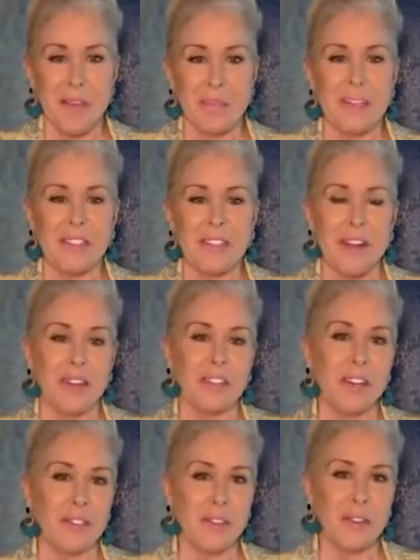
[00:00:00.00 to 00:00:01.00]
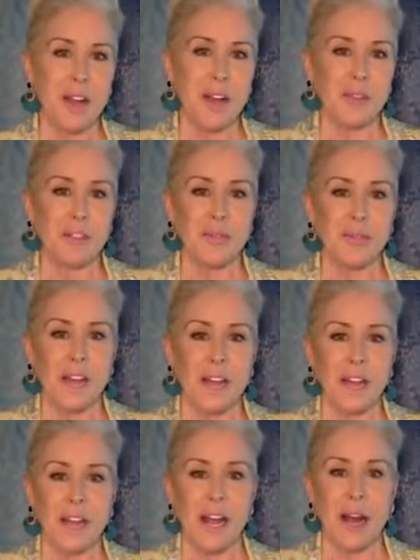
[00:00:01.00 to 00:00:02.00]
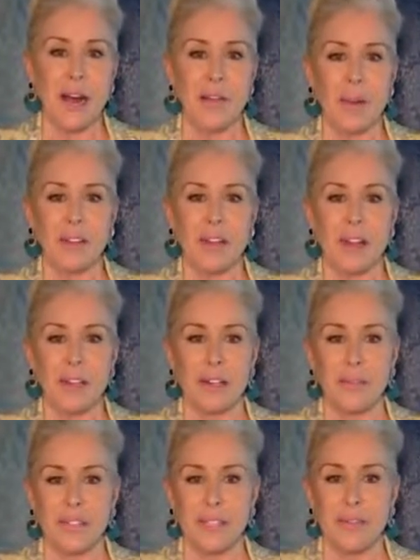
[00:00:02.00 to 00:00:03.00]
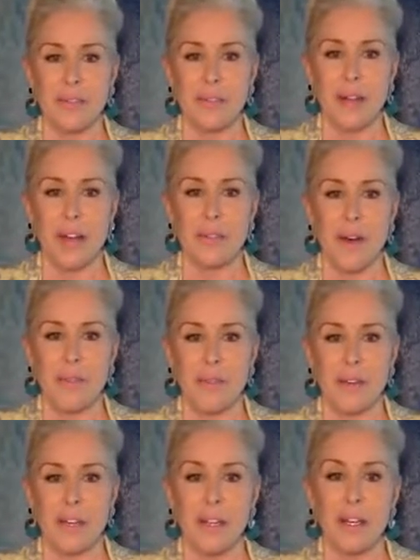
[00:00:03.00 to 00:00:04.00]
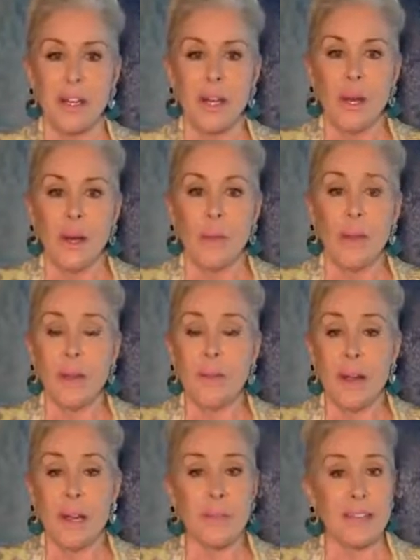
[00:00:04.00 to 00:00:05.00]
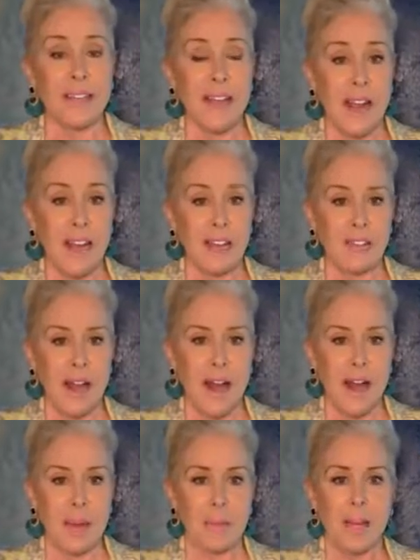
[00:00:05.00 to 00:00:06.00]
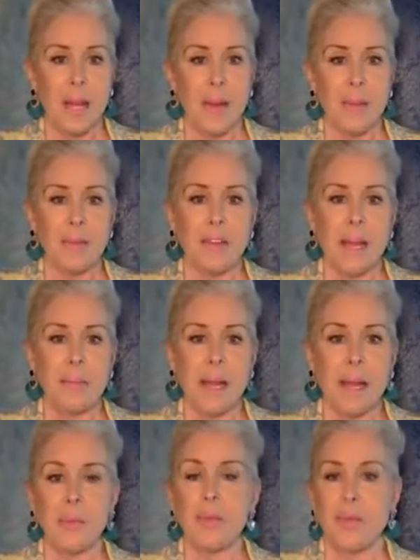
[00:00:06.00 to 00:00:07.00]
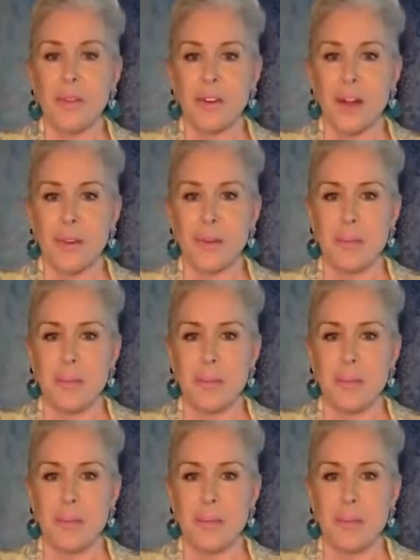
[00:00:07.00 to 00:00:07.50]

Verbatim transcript: Please contact your coach to find out how they would like to receive their love offering. We recommend Cash App, but they may prefer another